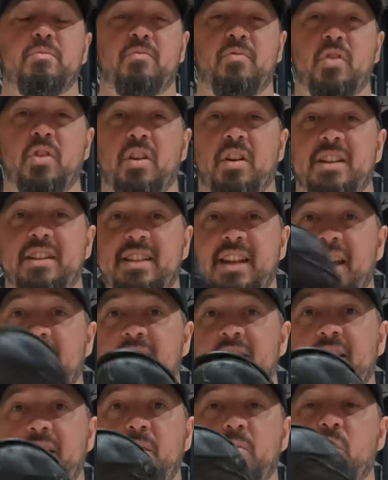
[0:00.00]
For a
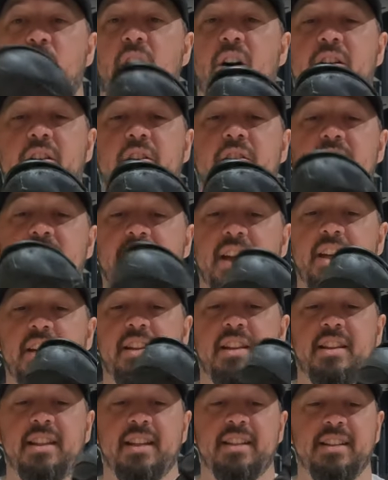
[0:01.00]
daily walker,
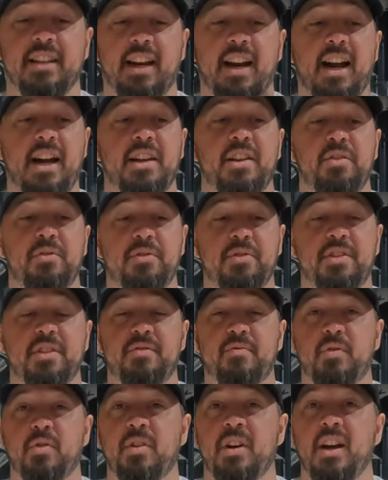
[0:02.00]
daily thing that I use this
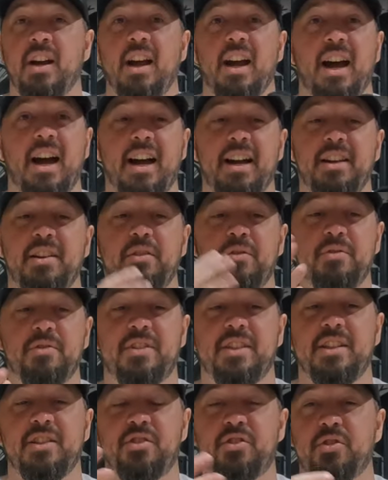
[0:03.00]
for, I use
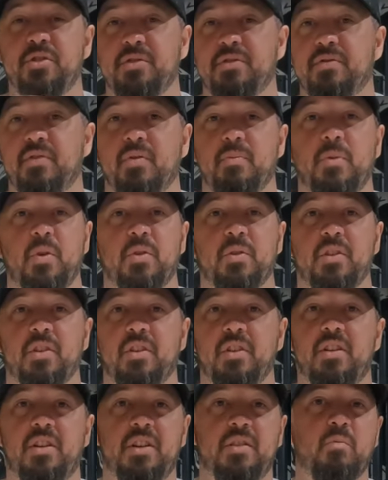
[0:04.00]
these shoes for mowing the
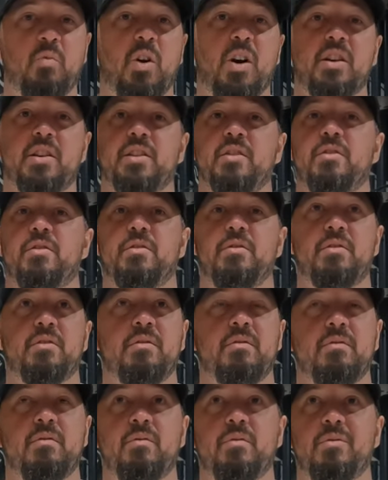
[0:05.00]
lawn, walking through
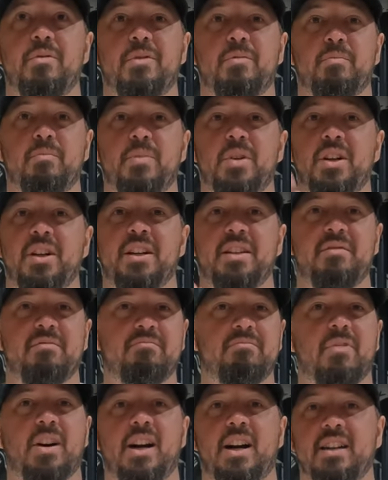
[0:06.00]
mud,
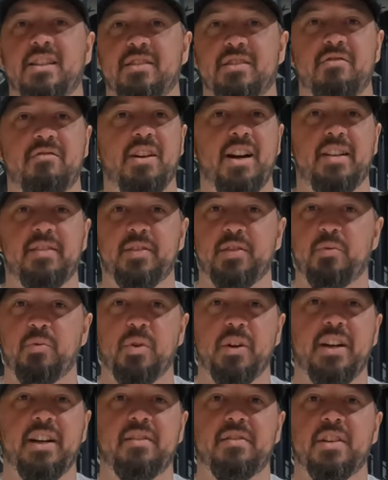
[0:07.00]
rocks, gravel,
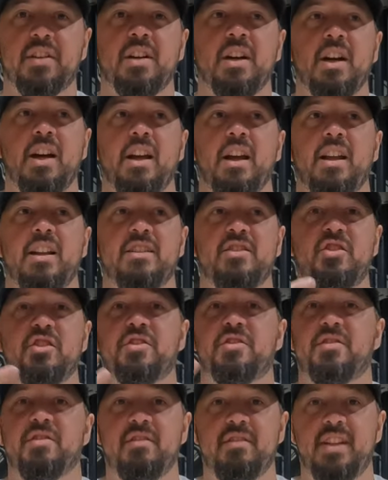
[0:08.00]
whatever,
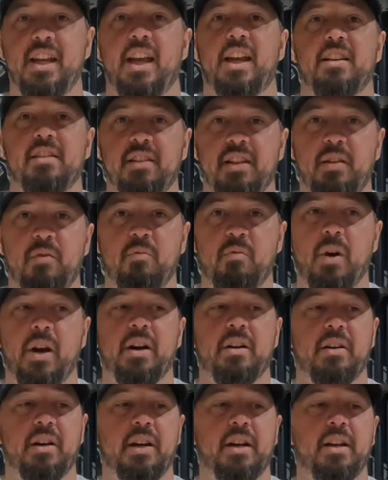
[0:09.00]
just daily
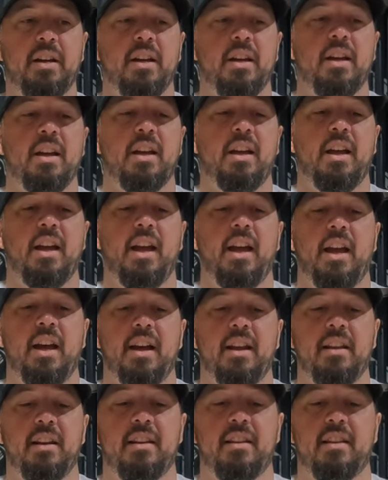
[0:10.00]
wearing,
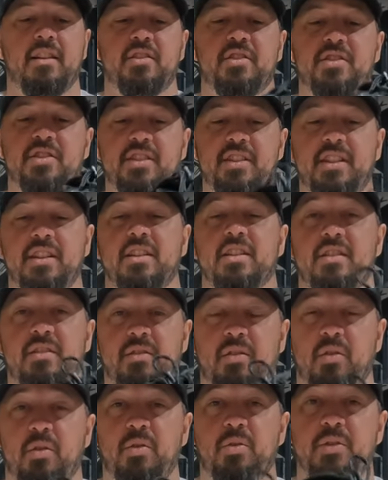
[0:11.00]
and they're
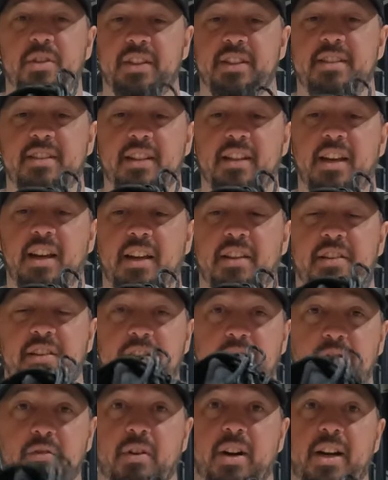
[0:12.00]
still holding
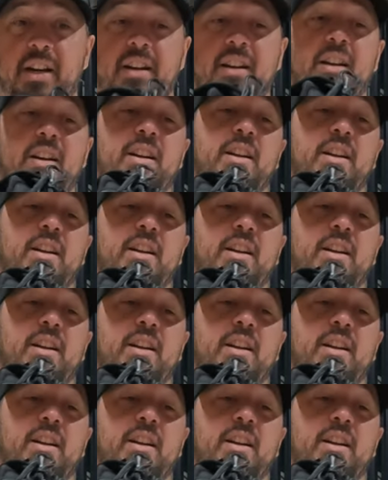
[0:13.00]
together great.